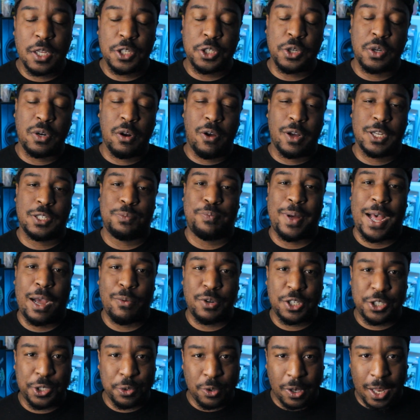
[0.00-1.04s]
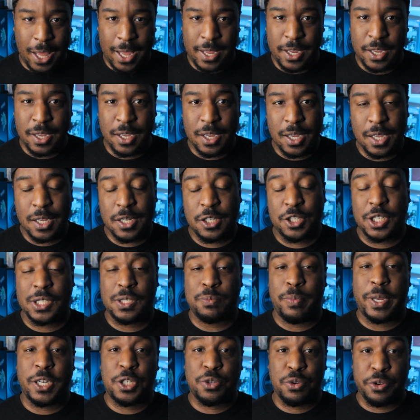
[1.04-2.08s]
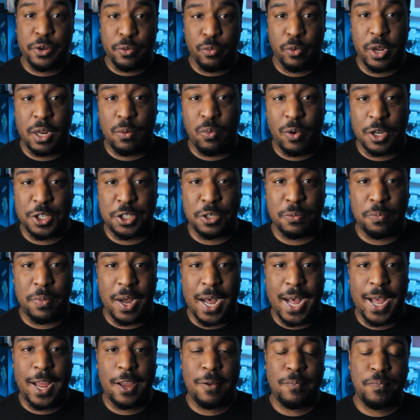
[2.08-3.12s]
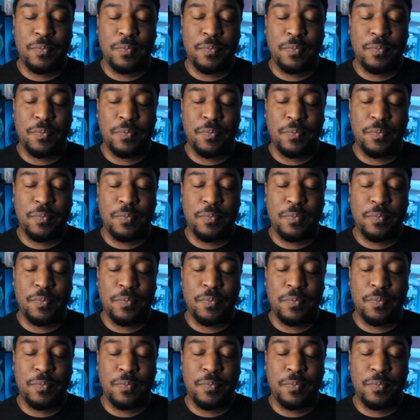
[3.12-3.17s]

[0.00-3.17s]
You can always buy what you like. Just make sure you read what you buy.